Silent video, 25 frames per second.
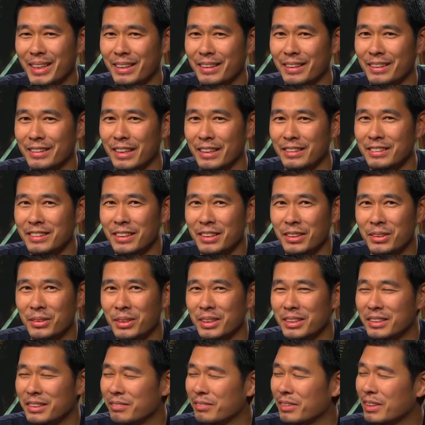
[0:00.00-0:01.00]
It doesn't
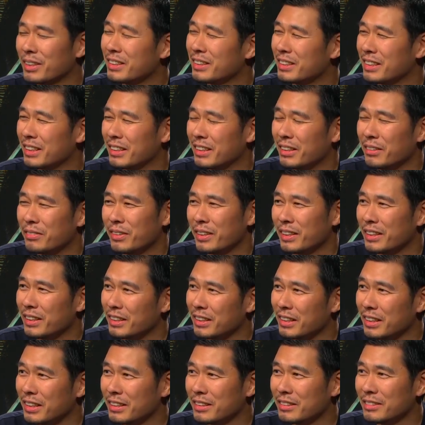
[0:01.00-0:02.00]
increase it very
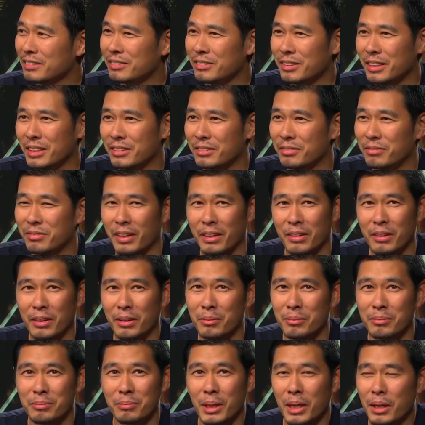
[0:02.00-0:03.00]
significantly. It's
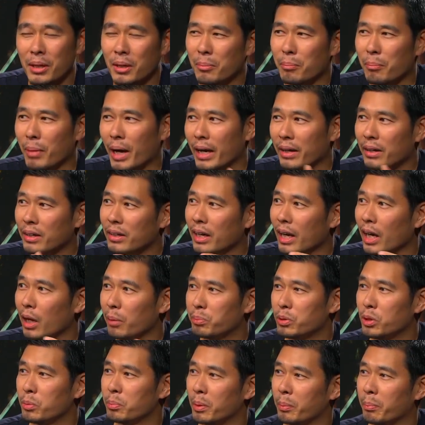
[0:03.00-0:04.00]
very minor. It
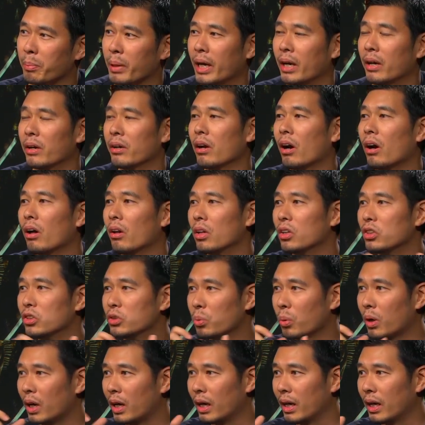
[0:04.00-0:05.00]
helps you prepare
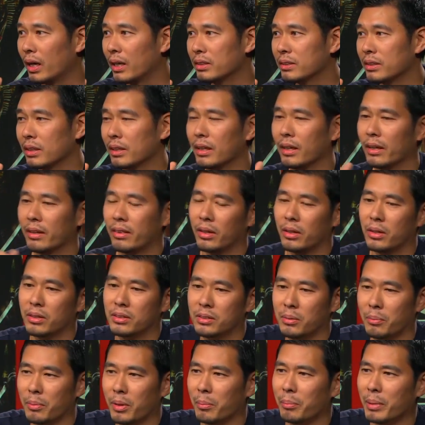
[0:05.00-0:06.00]
knowledge-wise. I think
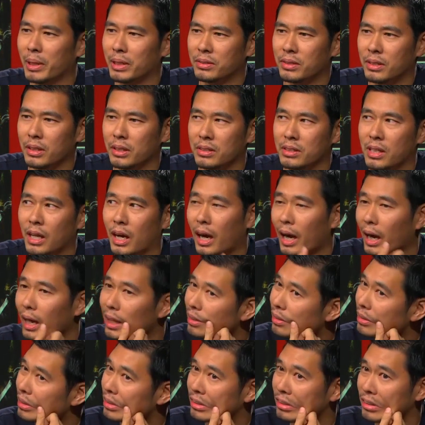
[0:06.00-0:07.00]
some of the best things that I
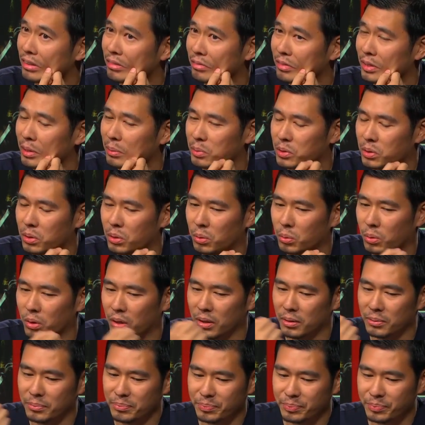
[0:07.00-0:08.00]
learned during film school
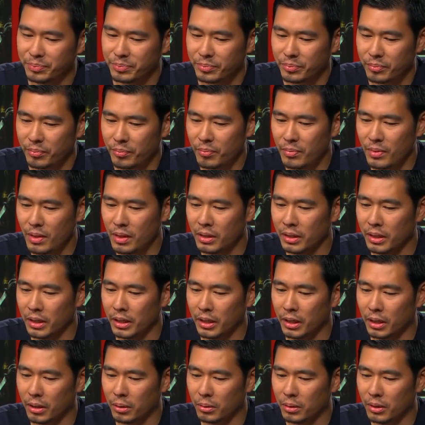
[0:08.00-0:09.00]
were, you
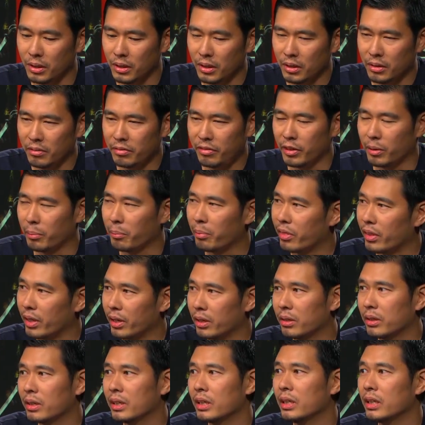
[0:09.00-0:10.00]
know, film
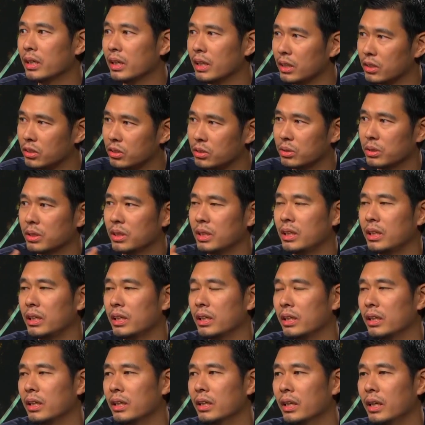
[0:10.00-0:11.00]
theory and
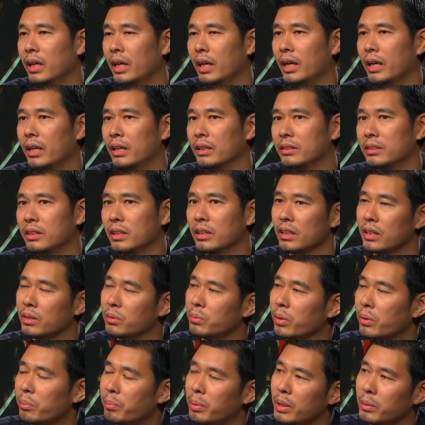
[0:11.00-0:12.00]
history and dealing
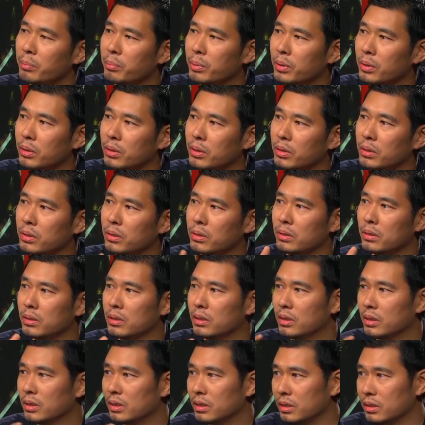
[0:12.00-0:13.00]
with people
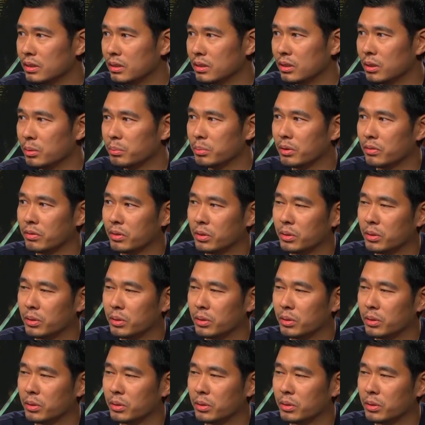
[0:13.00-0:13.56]
in terms of